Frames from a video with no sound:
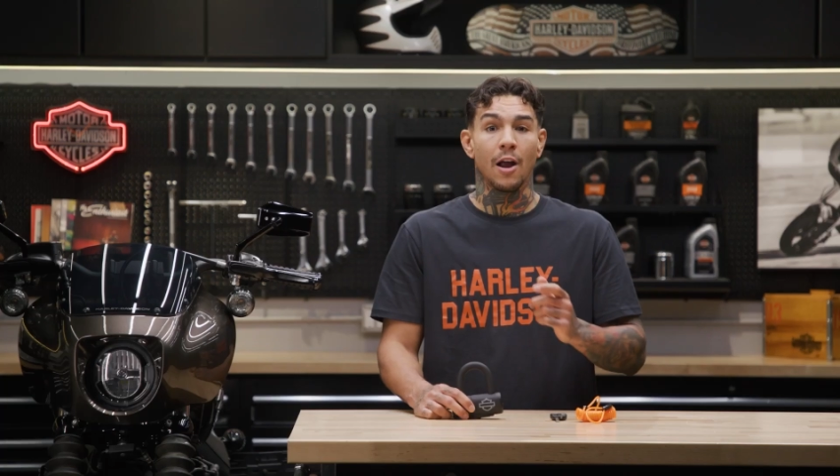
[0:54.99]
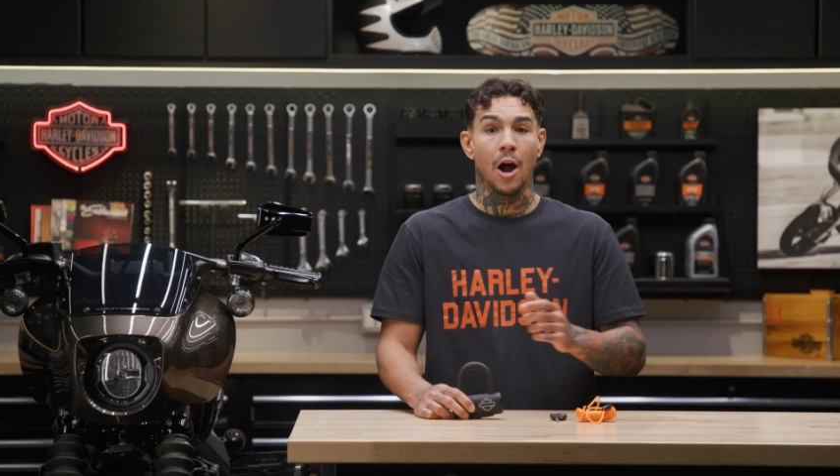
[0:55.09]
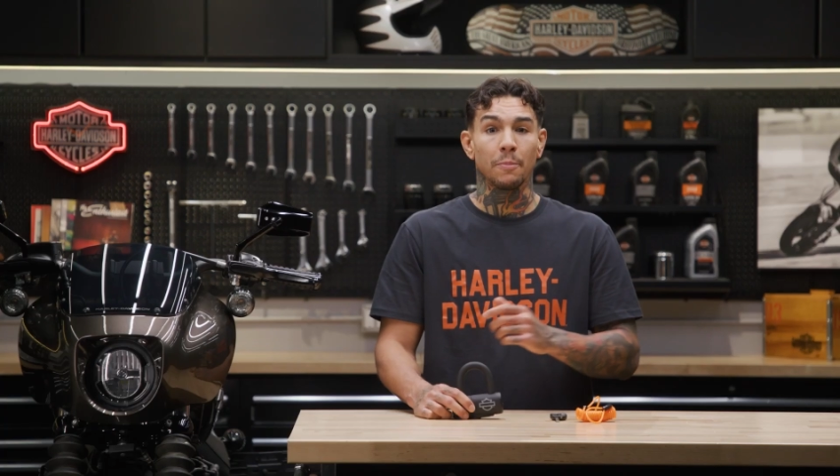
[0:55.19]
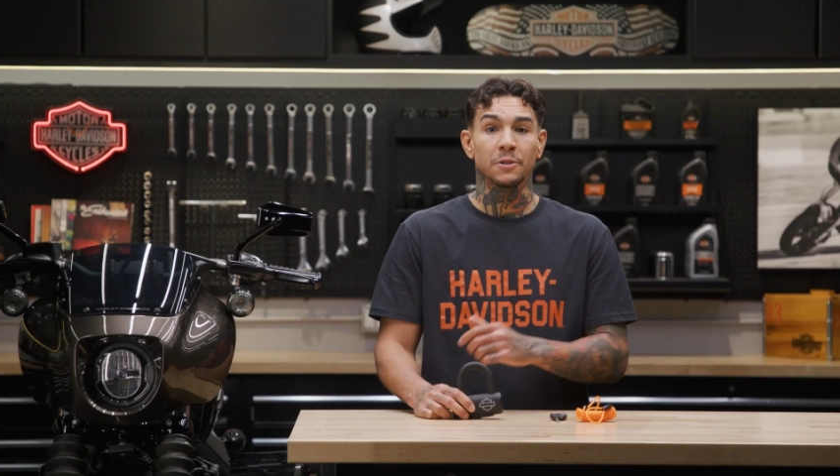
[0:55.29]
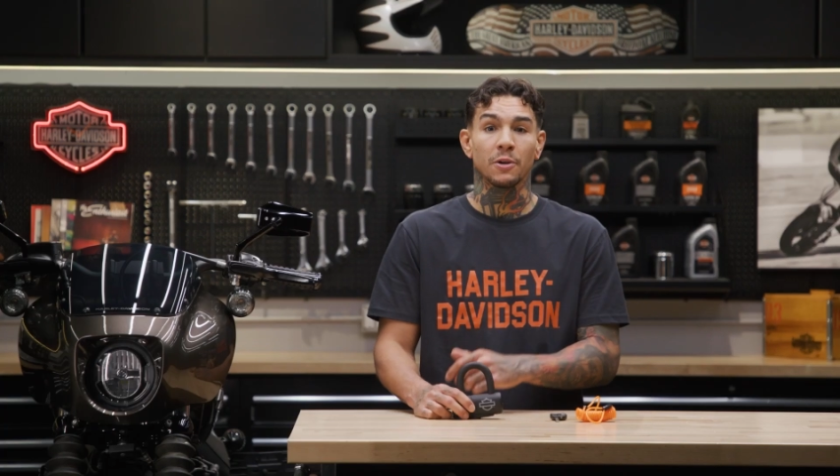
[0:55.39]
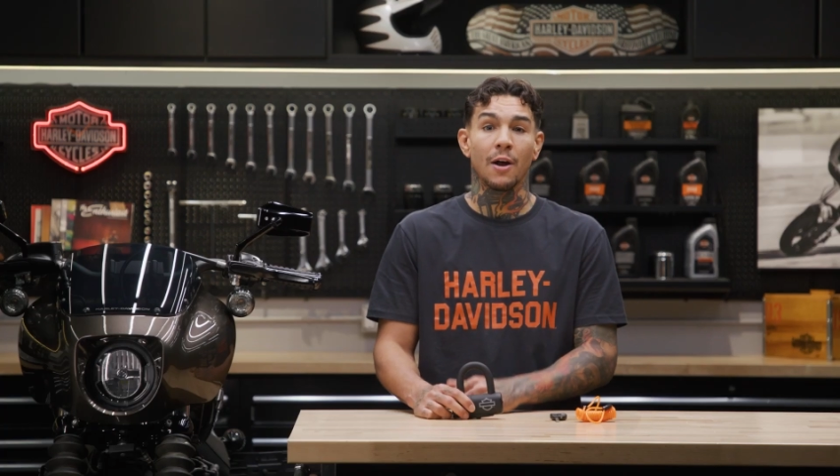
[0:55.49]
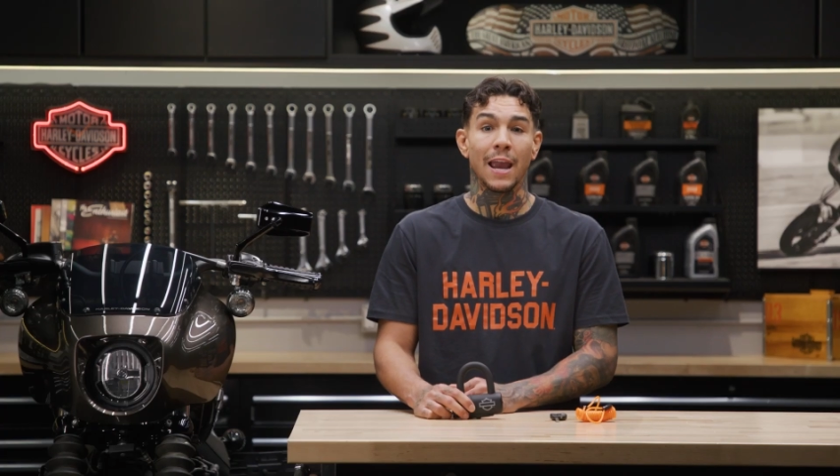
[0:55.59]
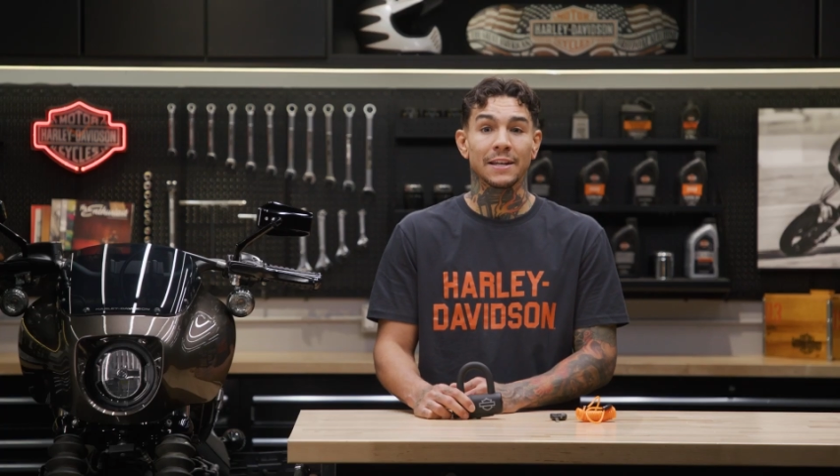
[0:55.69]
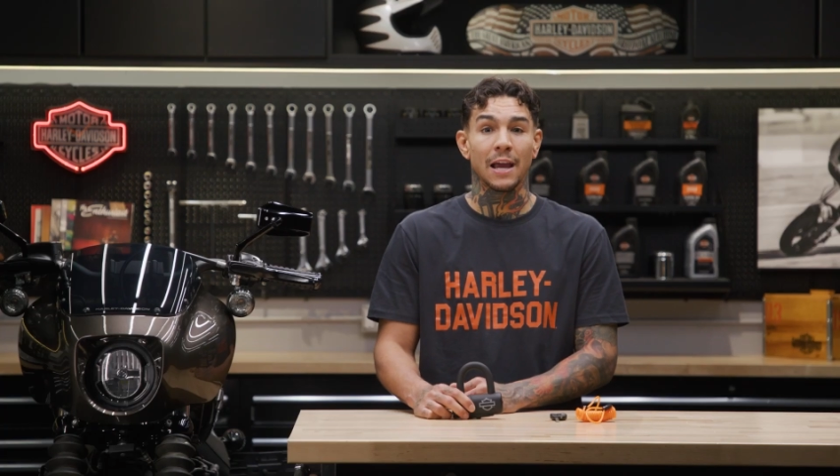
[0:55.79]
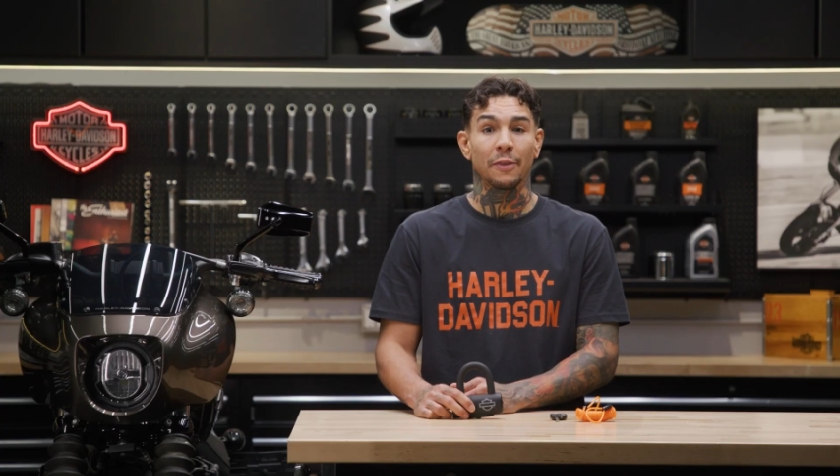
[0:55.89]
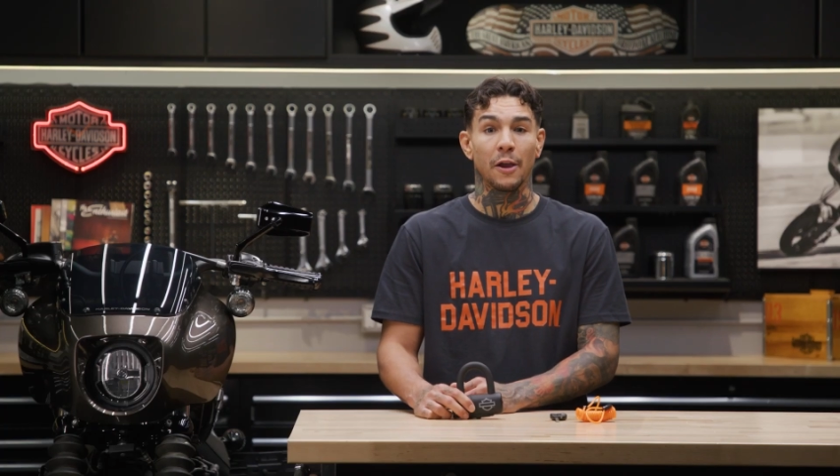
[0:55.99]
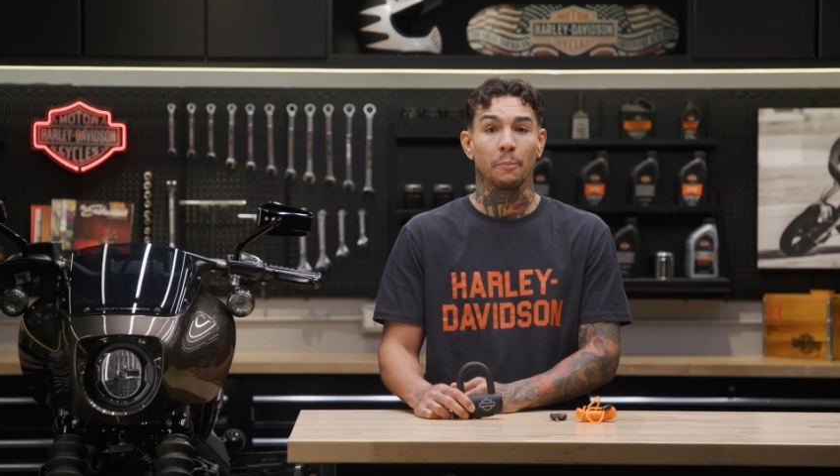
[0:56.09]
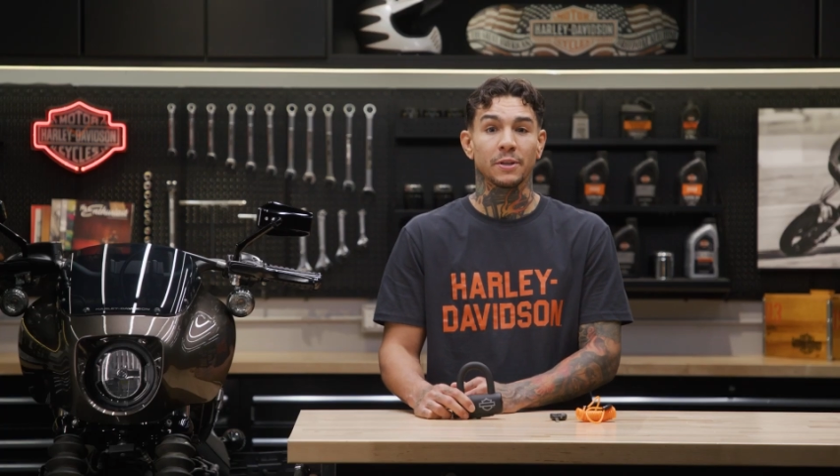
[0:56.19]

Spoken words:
an optional anti-theft